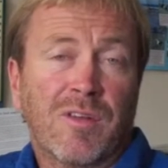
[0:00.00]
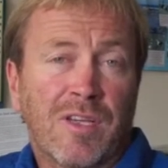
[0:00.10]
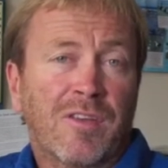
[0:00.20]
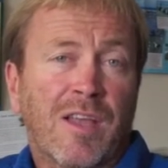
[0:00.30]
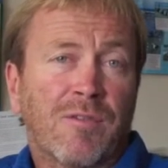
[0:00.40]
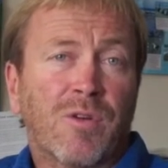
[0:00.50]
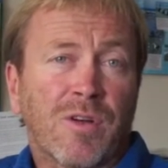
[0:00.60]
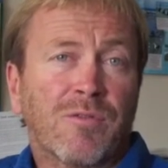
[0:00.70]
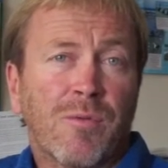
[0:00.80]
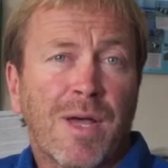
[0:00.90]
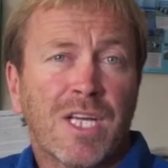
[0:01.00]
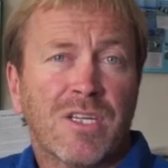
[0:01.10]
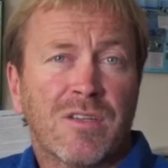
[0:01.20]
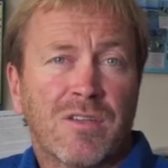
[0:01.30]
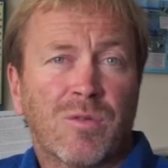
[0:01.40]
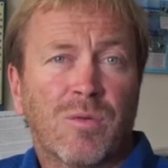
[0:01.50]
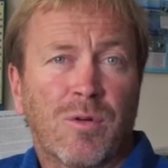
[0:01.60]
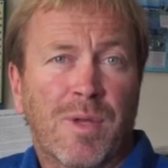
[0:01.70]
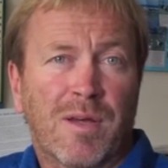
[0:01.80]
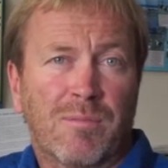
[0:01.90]
needs to have good information. This is all
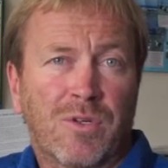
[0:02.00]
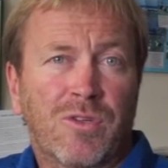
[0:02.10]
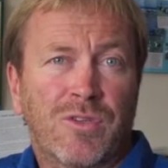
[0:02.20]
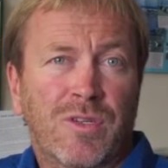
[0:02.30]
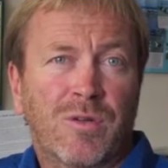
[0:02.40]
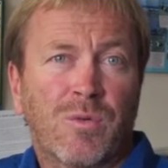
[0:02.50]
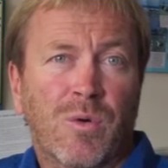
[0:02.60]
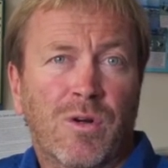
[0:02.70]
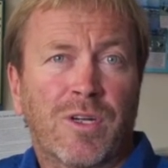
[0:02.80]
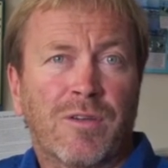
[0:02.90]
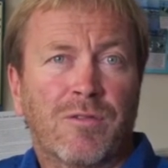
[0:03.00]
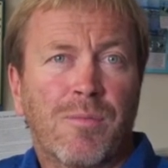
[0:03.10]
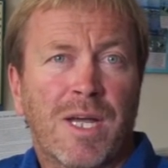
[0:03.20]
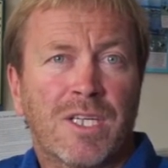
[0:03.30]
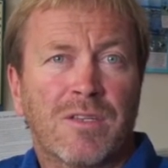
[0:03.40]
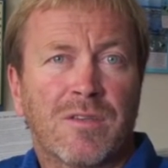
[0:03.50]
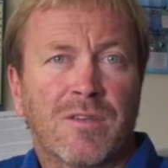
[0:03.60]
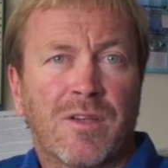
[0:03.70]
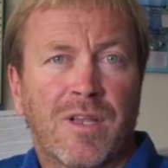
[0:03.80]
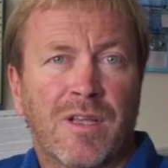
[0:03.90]
about producing quality information
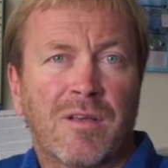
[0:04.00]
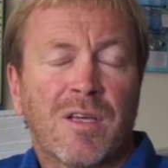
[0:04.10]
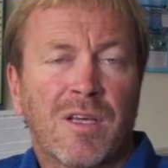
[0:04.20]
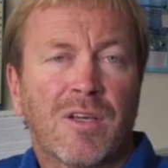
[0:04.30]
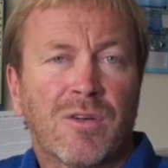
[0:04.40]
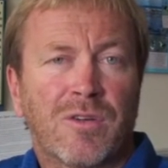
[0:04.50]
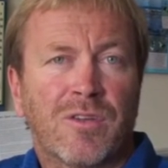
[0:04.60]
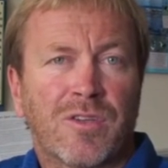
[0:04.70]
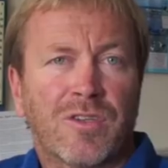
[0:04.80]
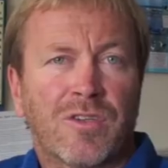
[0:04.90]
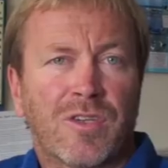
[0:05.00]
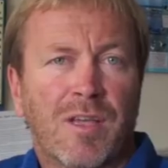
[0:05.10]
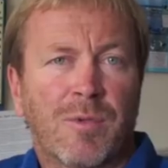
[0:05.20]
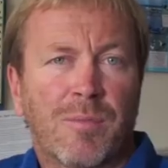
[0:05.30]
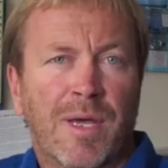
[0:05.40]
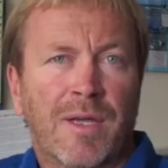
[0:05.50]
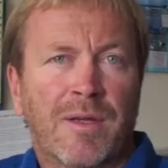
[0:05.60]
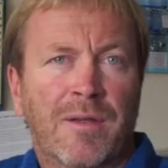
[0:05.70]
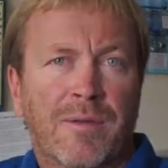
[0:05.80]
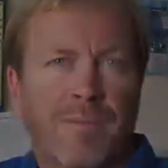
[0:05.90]
so that good decisions can be made.